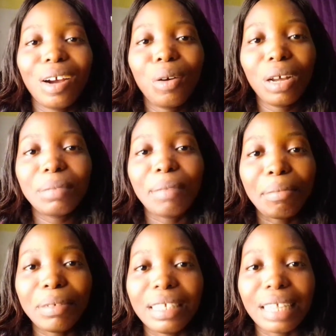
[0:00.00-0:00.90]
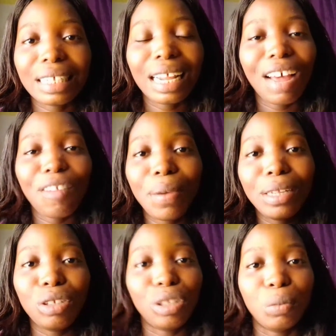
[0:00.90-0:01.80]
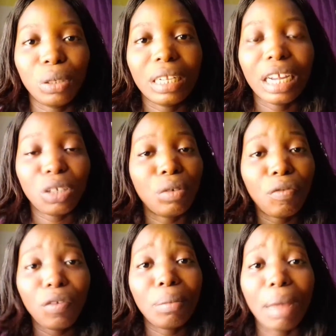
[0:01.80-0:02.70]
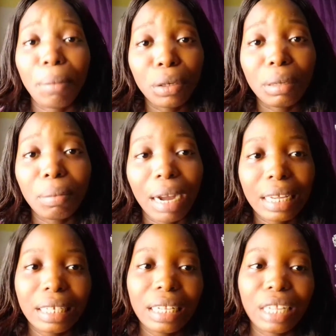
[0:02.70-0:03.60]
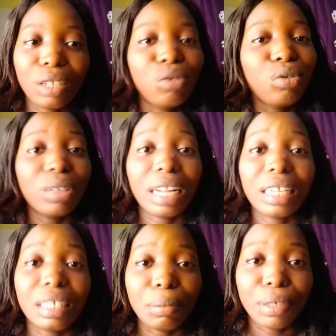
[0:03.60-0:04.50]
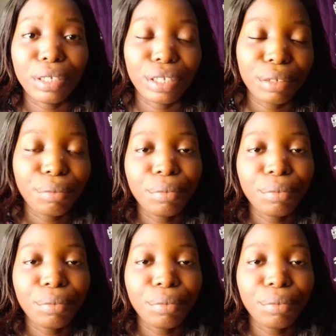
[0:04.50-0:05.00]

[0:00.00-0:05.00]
What's my business? That I've paid you the money, that I should refund my money back. They say they don't do that in the business.